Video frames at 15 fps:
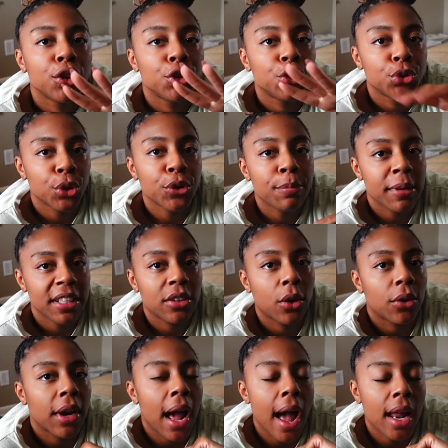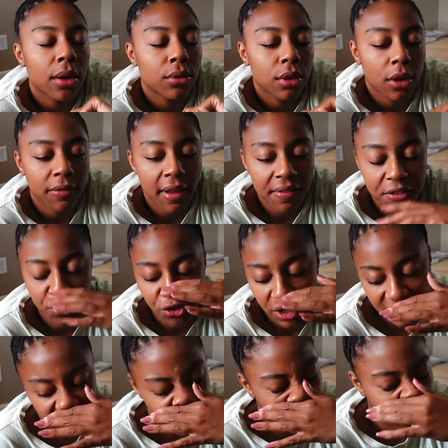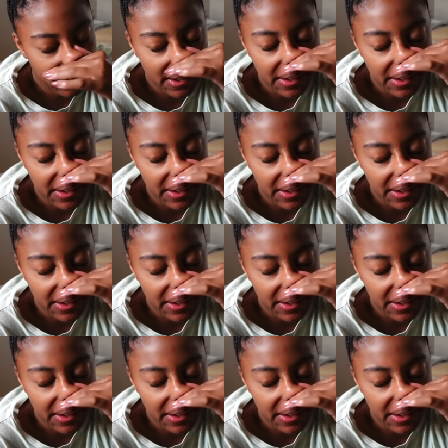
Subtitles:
Truth be told, I don't know if I have the strength to carry